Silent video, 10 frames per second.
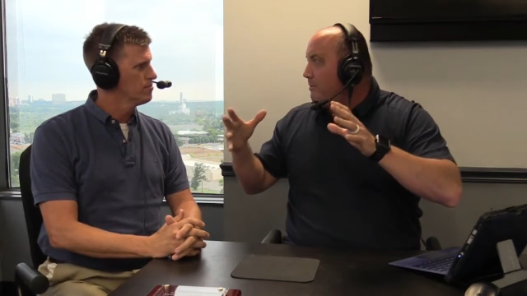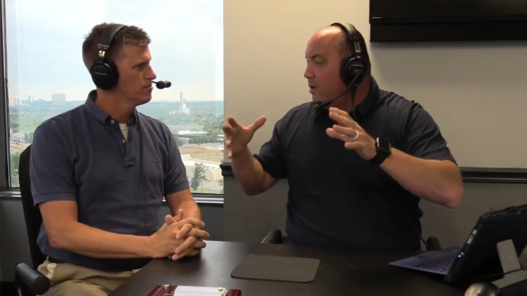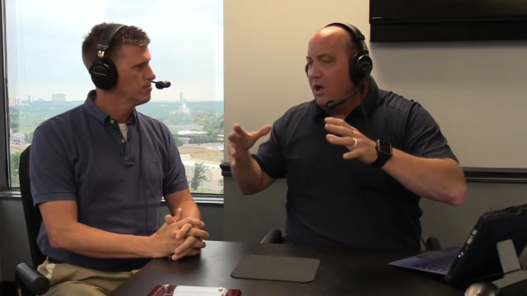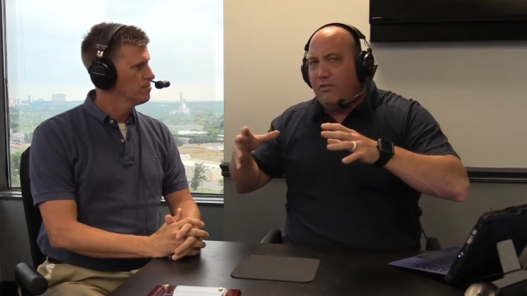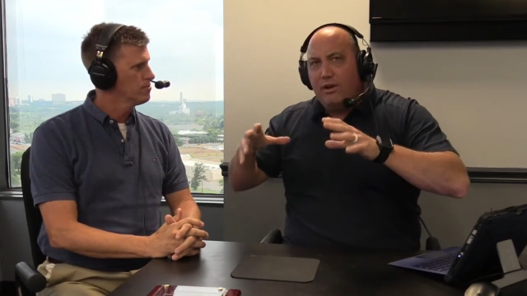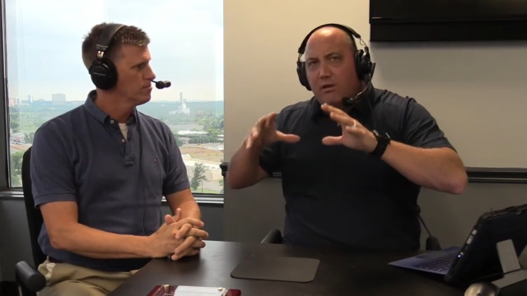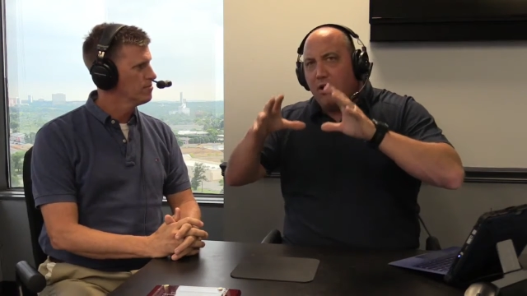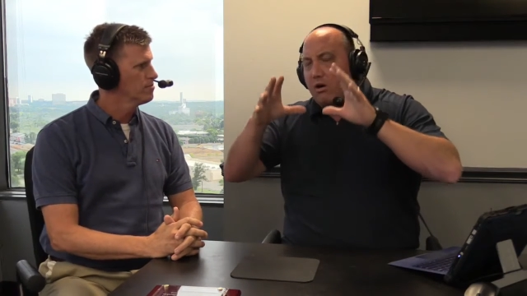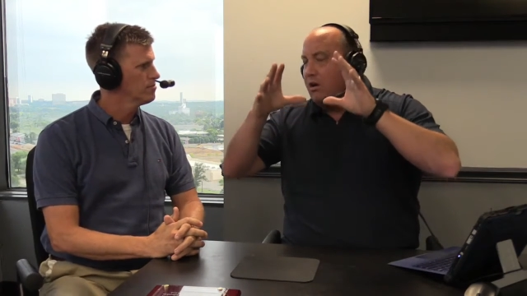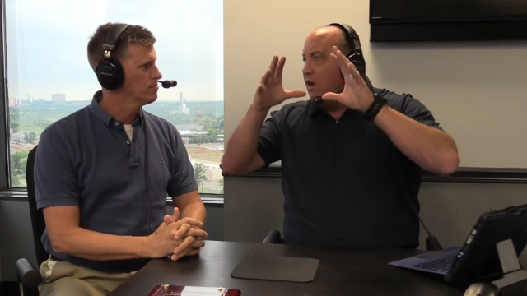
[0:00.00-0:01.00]
Speaker 1: people. There
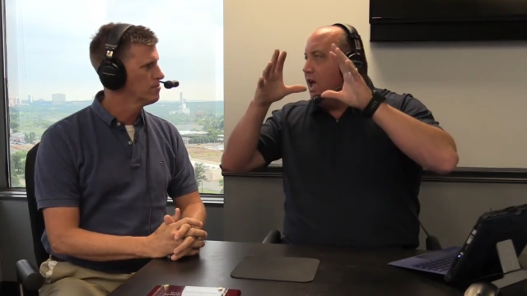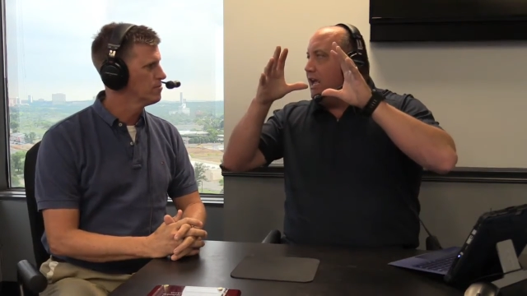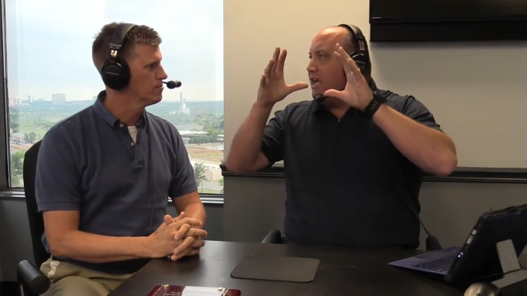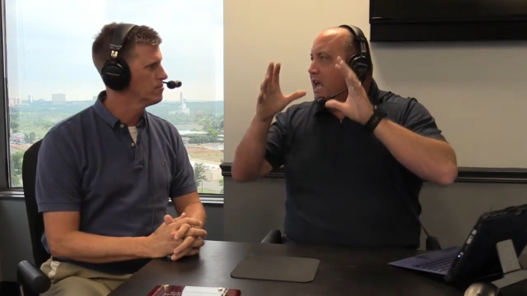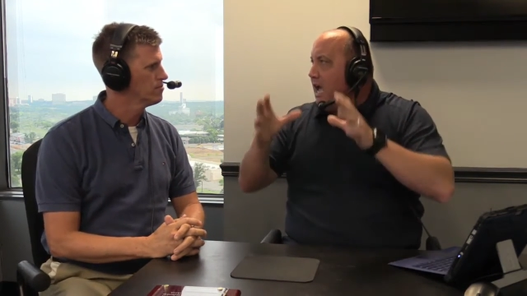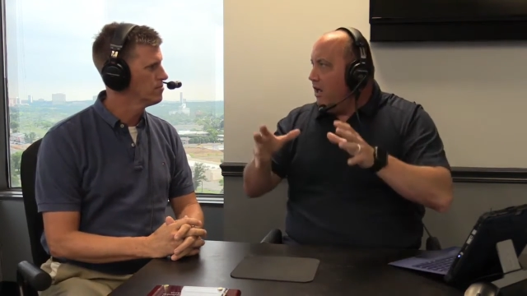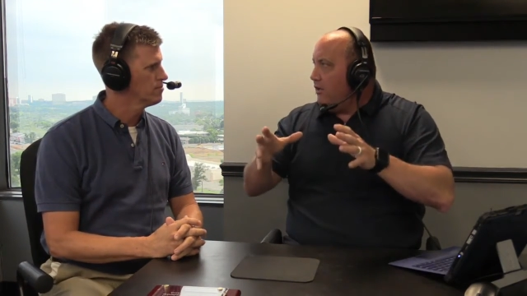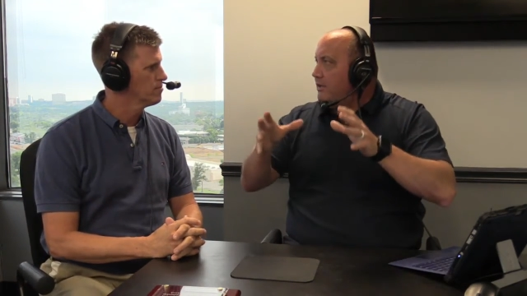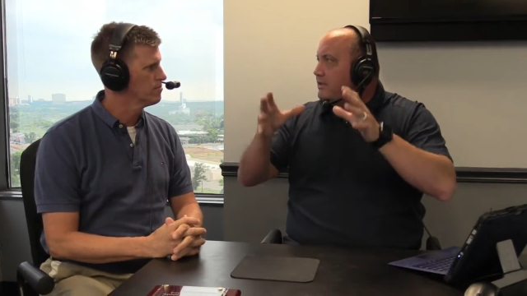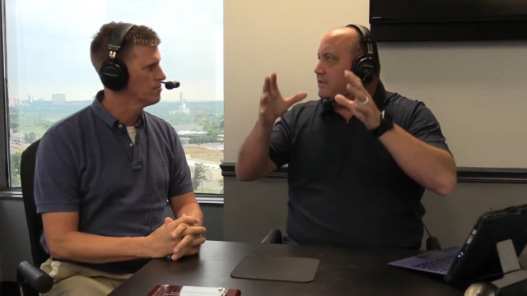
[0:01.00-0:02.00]
are
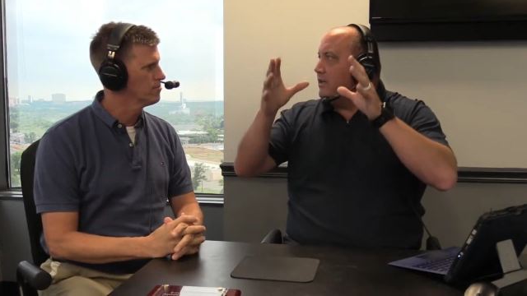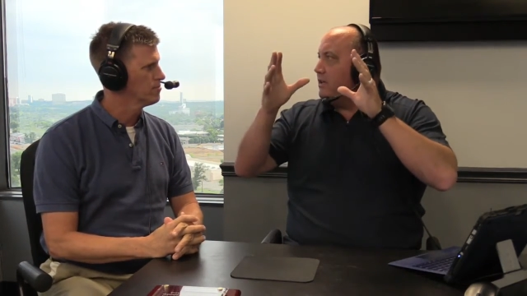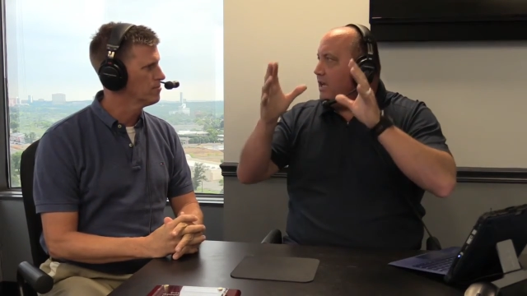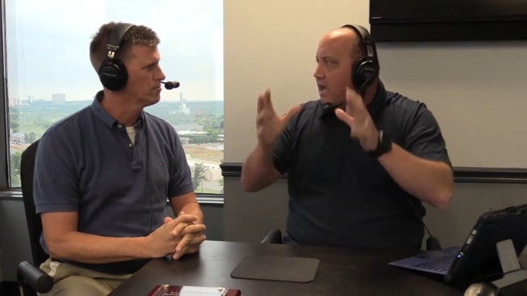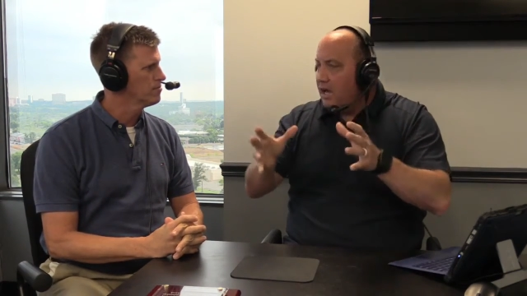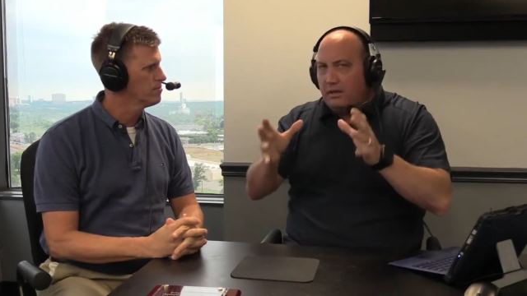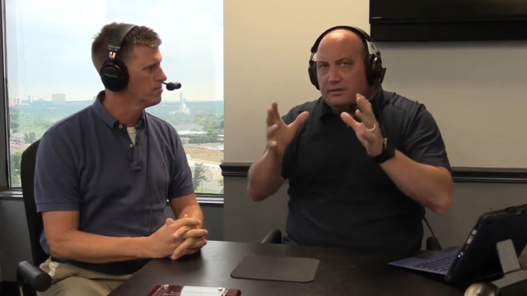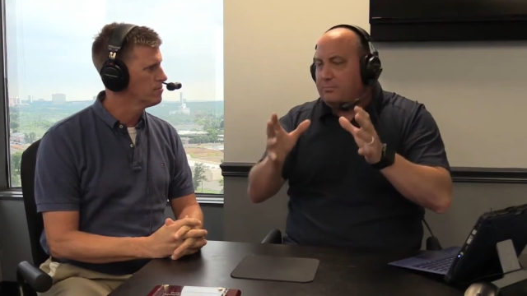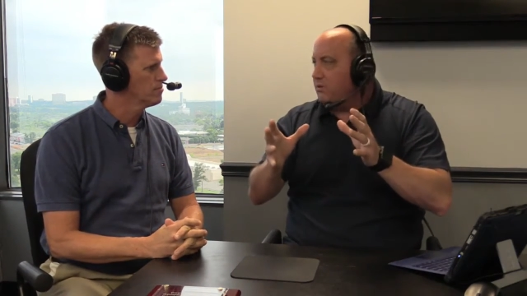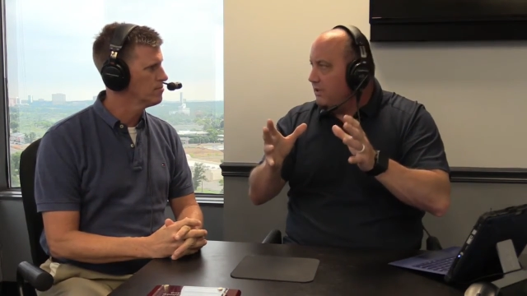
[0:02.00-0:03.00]
countless, countless
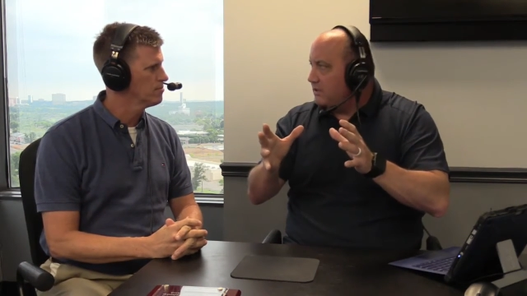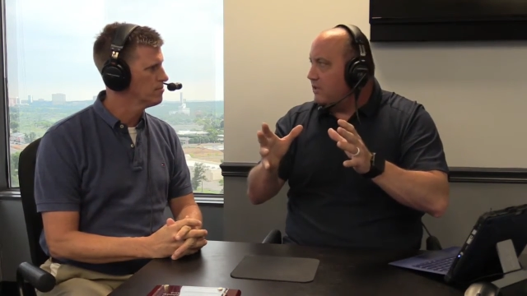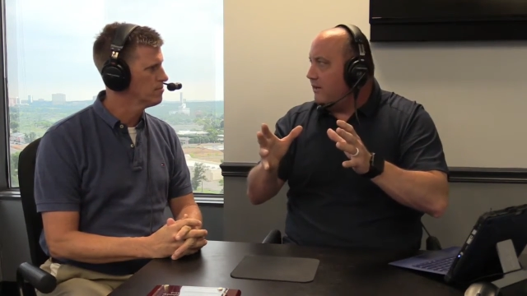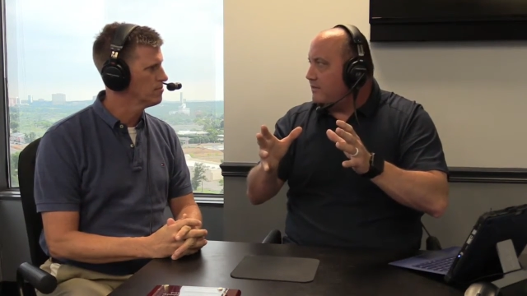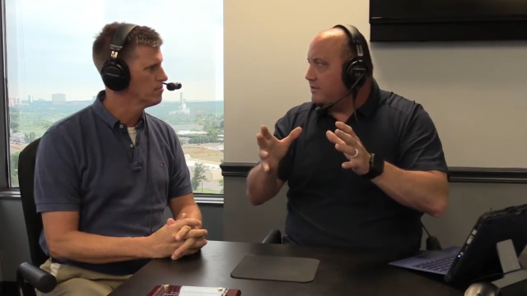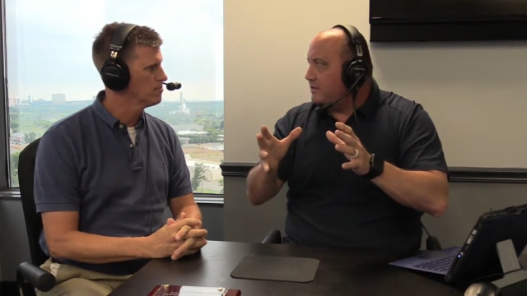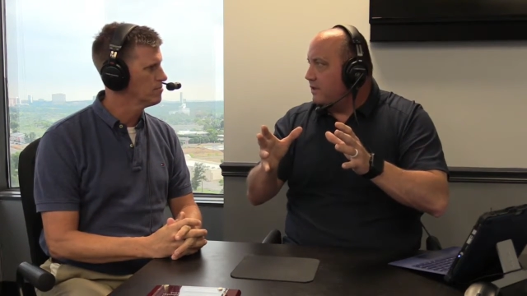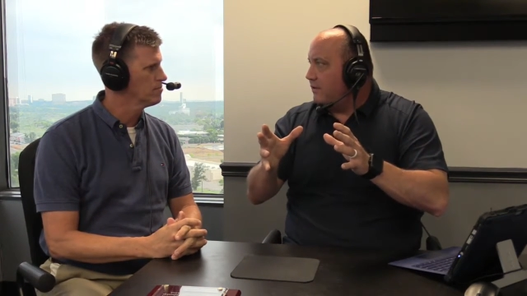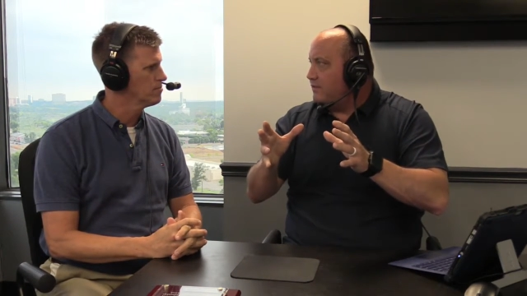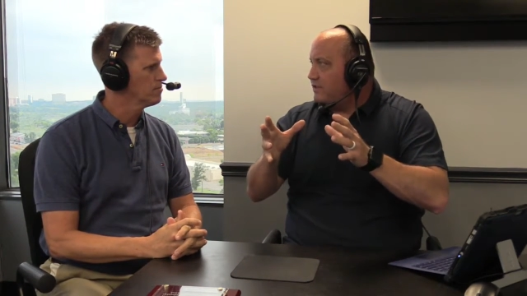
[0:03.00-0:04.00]
police officers
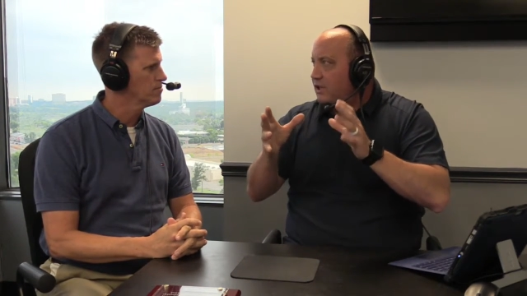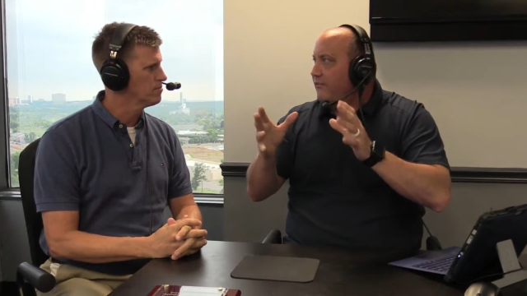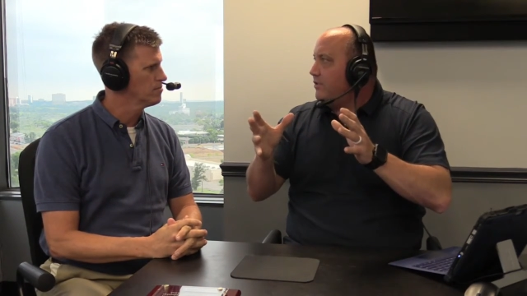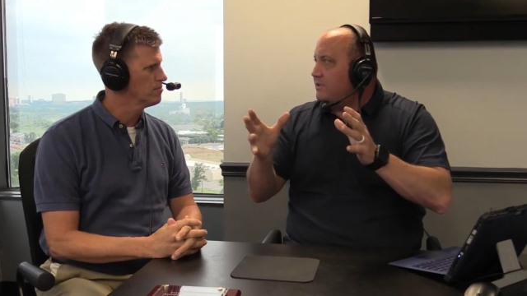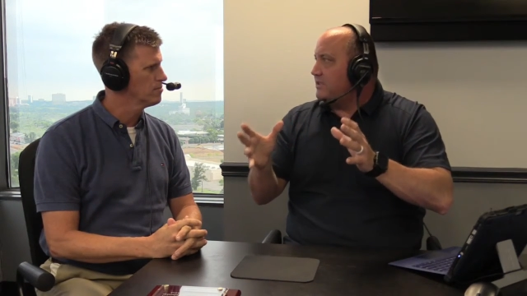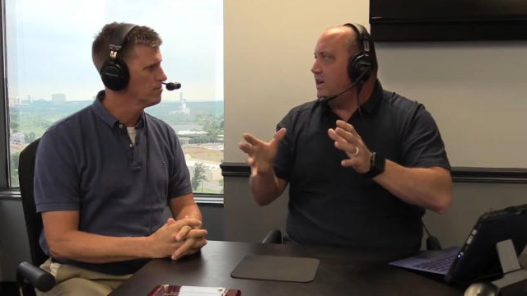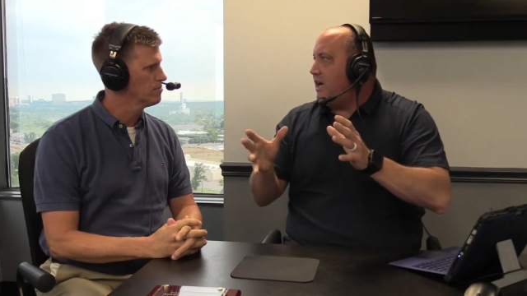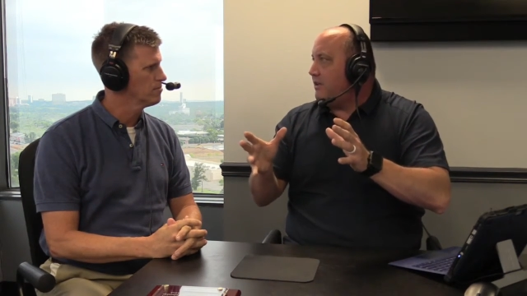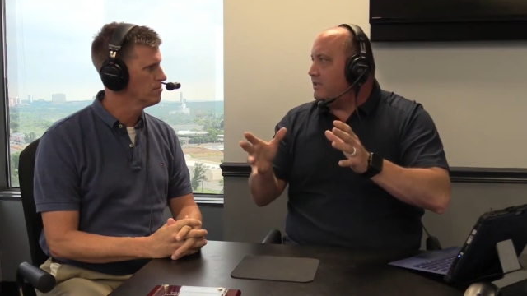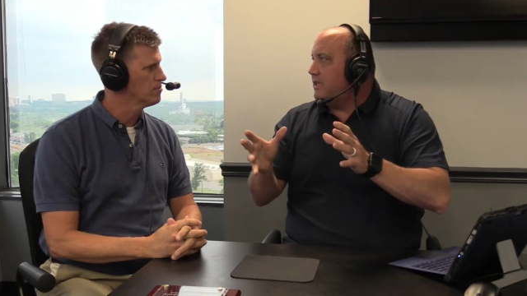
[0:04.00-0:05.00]
that have suffered in
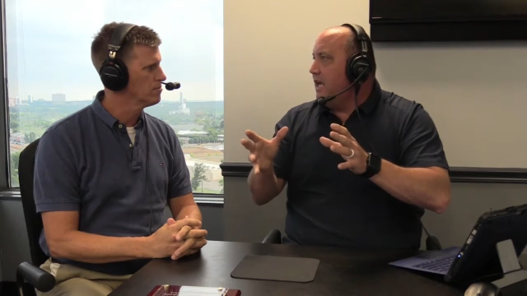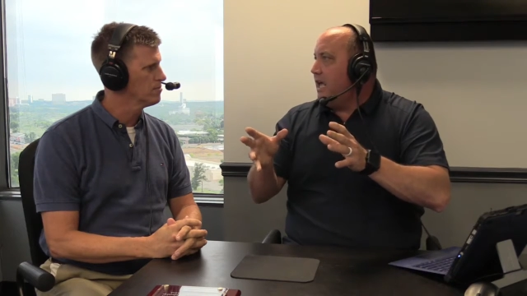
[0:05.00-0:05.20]
silence,